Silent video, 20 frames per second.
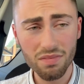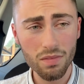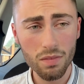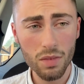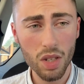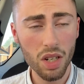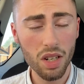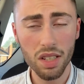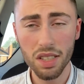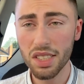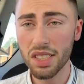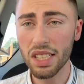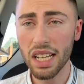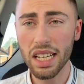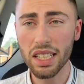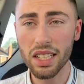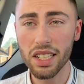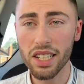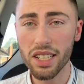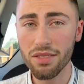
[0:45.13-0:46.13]
Oh, it's
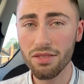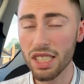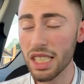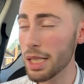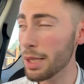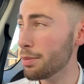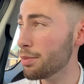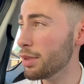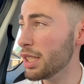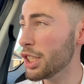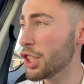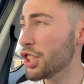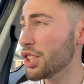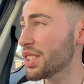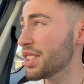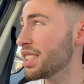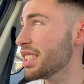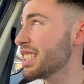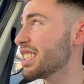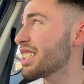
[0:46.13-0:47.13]
sad, isn't
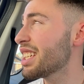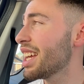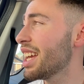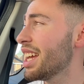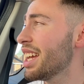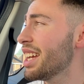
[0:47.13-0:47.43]
it?